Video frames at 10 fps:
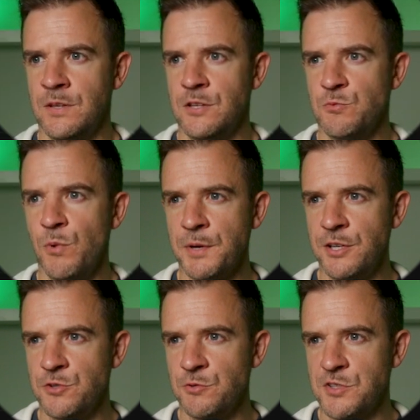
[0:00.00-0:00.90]
So what I'm
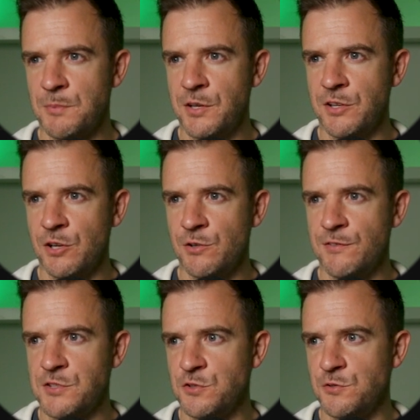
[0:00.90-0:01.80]
going to do is I'm going to go
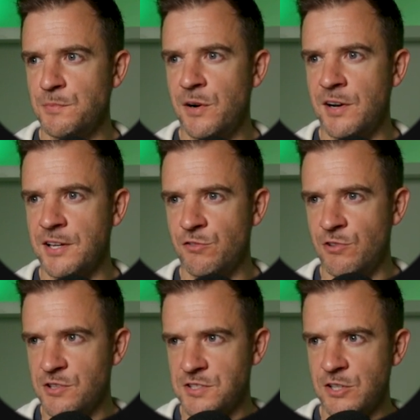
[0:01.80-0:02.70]
over to my
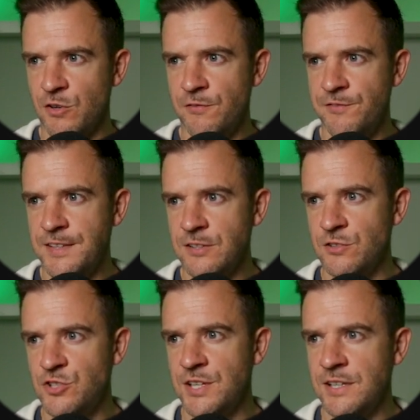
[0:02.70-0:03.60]
karate
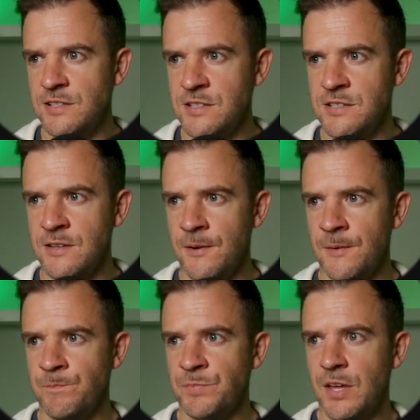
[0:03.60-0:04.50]
config.js,
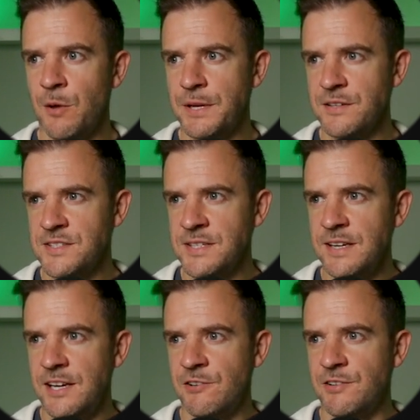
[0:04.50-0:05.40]
and we can see
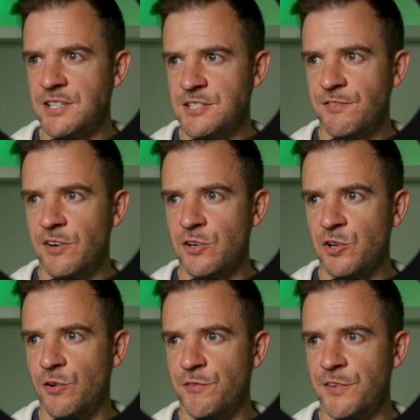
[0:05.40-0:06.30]
here in this var
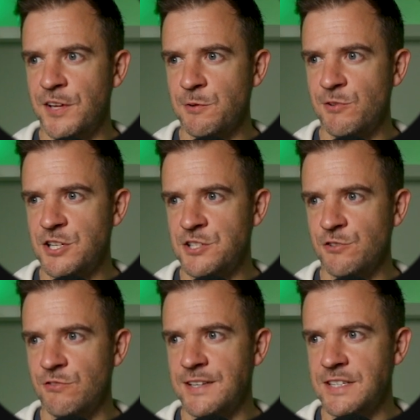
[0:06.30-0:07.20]
config, we're actually
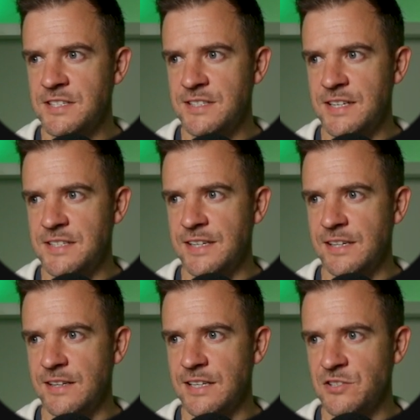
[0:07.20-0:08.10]
already setting
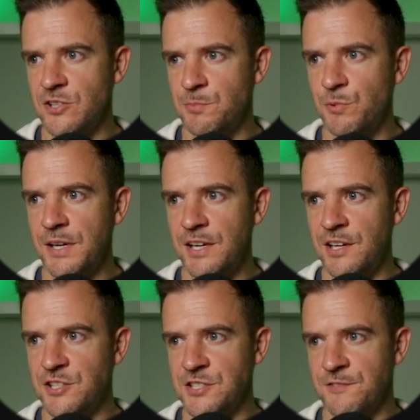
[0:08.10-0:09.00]
an example
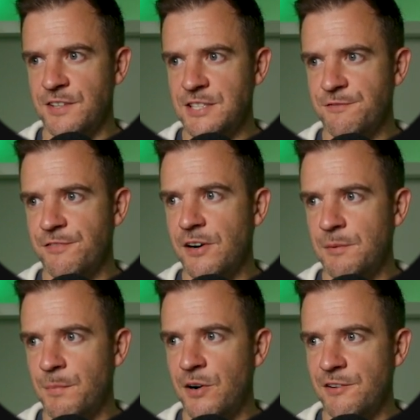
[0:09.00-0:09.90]
here just for this
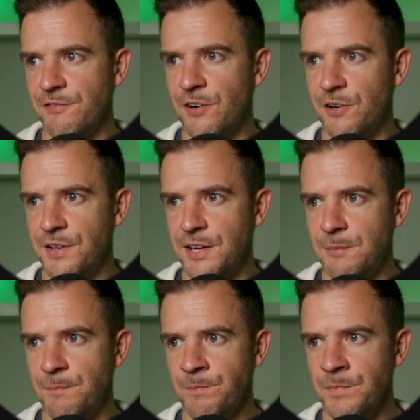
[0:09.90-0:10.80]
my var name.